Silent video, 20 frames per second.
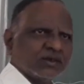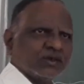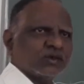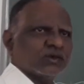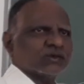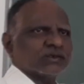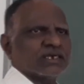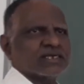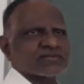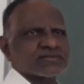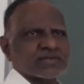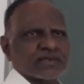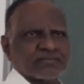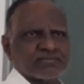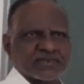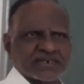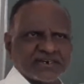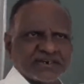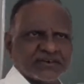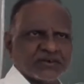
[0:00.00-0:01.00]
you can
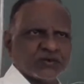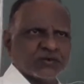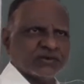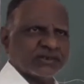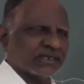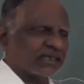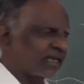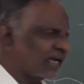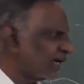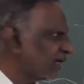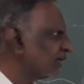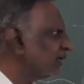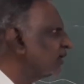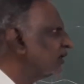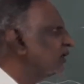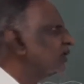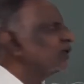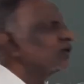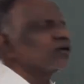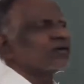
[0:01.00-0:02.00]
substitute here,
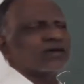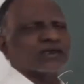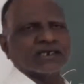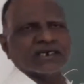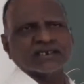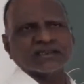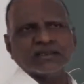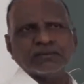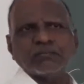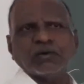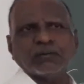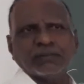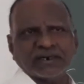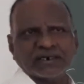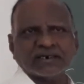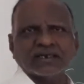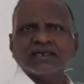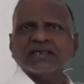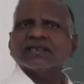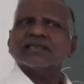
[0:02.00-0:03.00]
you will get the
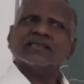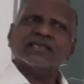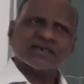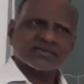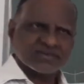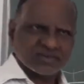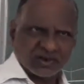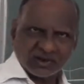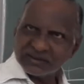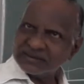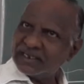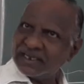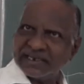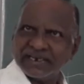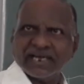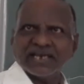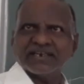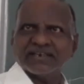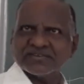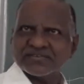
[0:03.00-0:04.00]
moment. That's all the
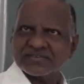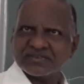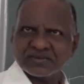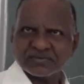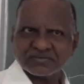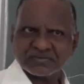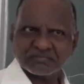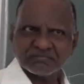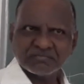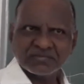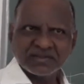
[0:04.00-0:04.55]
analysis.